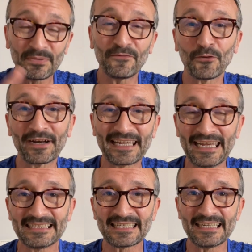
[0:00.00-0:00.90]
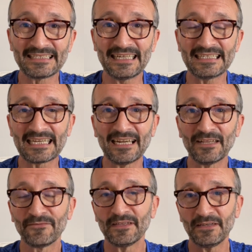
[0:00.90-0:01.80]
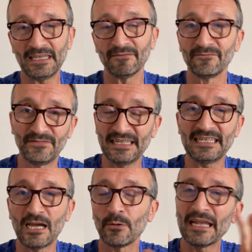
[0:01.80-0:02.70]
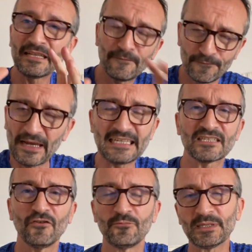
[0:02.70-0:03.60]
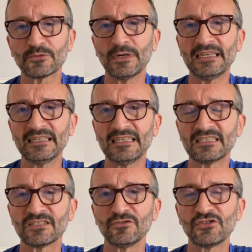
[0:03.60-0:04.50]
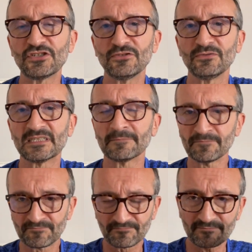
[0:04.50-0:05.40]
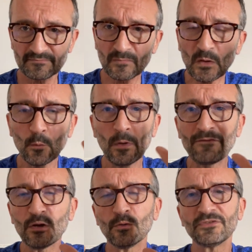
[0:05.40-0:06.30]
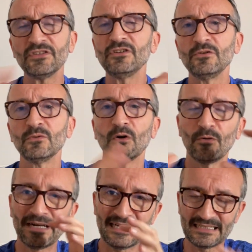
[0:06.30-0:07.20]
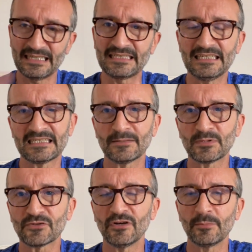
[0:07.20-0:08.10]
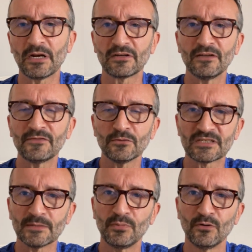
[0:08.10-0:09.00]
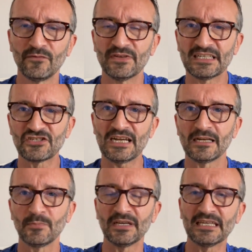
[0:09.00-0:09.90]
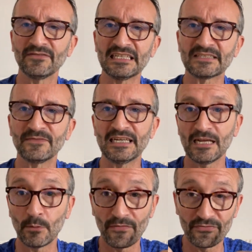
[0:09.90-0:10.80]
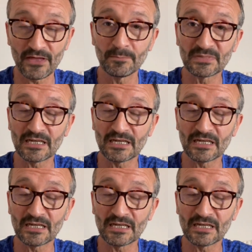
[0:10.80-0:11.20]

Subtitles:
before I get into the detail of the video and the face-off between these two shoes, whether you're new or an existing subscriber, I'd love your support for this channel by giving this video a thumbs